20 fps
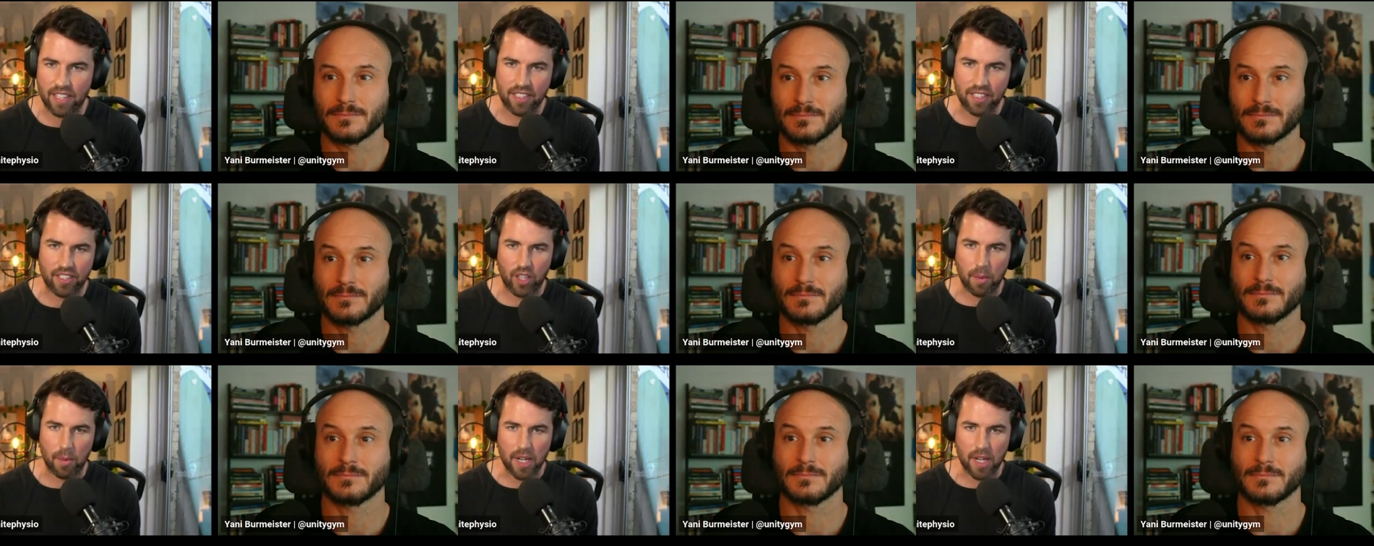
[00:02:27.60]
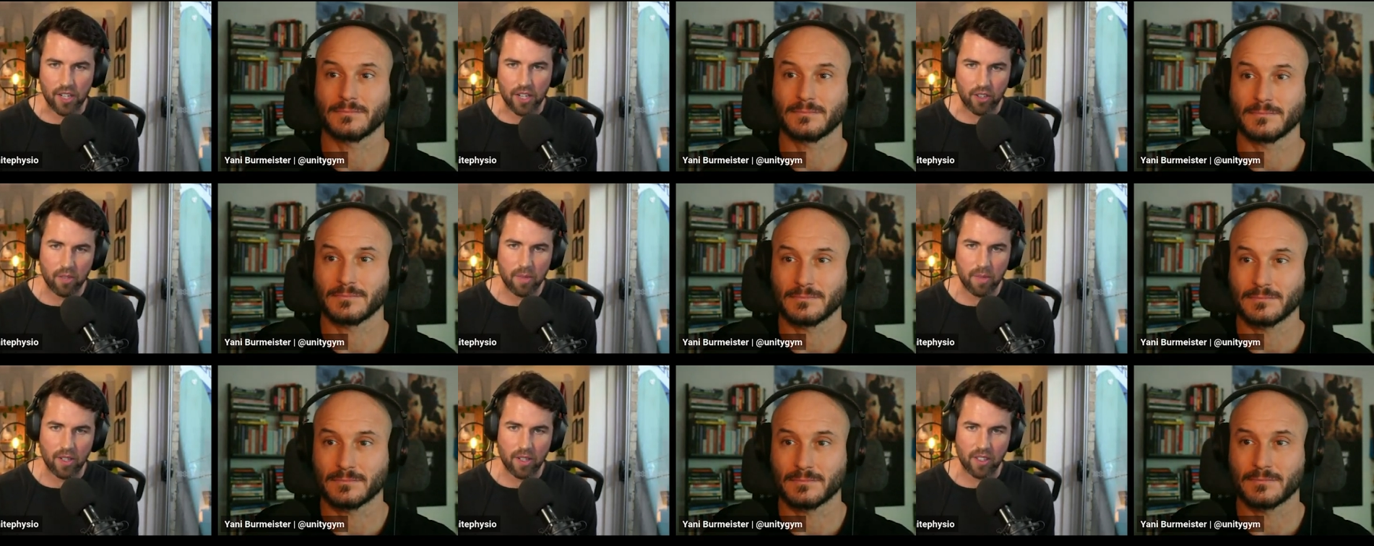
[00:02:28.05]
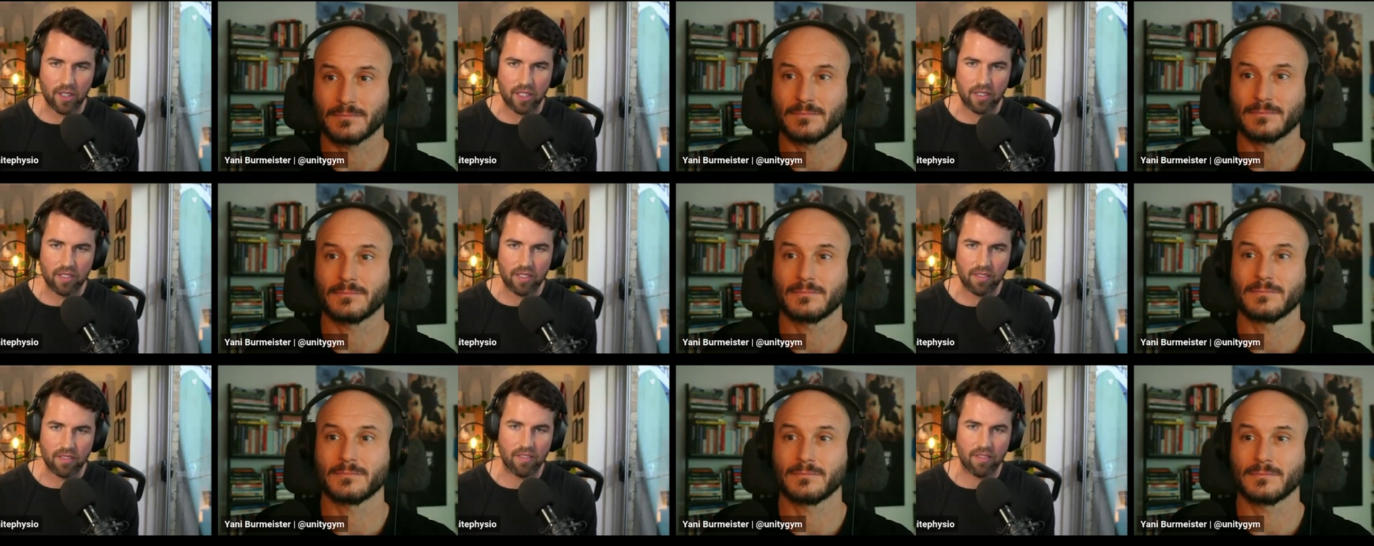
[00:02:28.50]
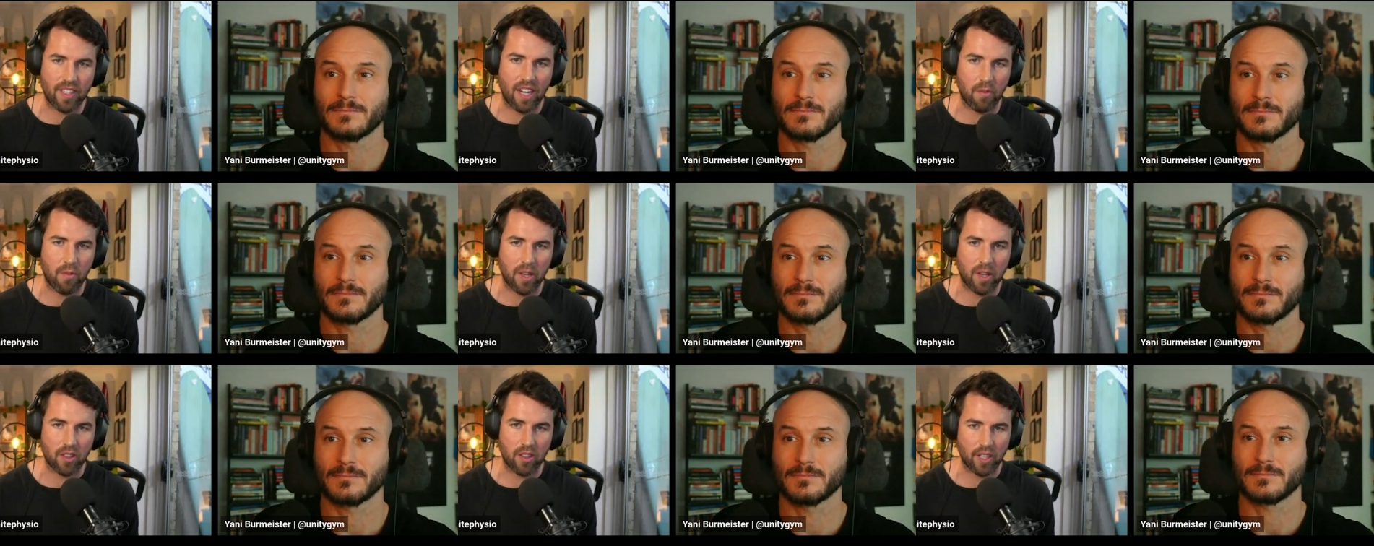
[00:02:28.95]
Speaker 1: a common injury because, yeah, when
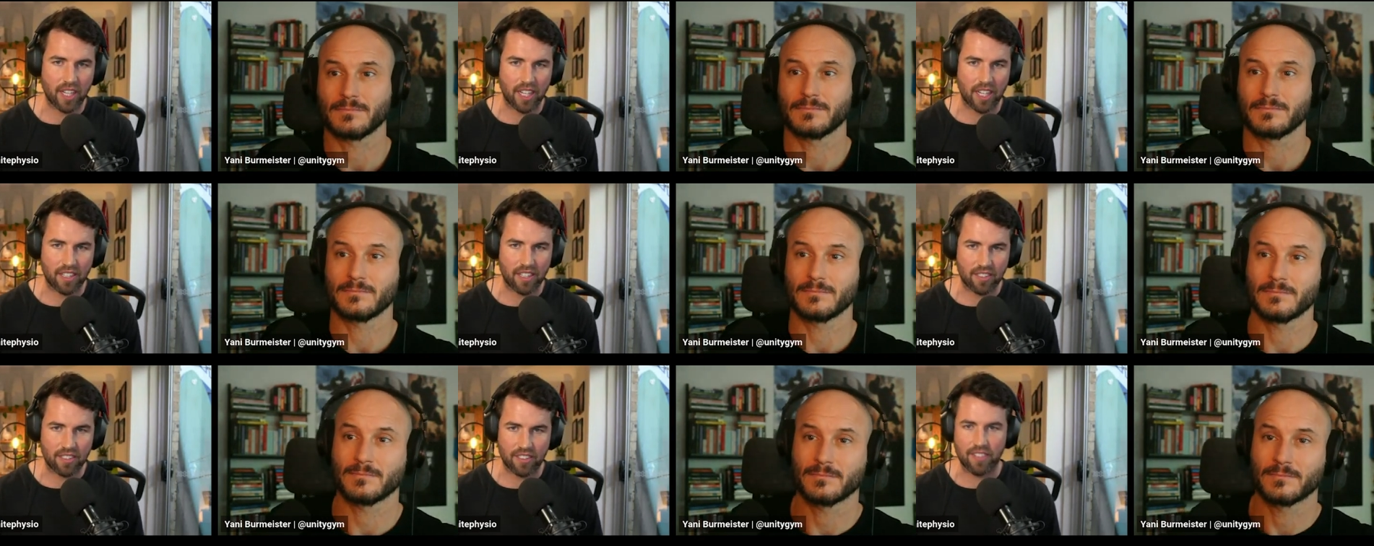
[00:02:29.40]
looking at sort of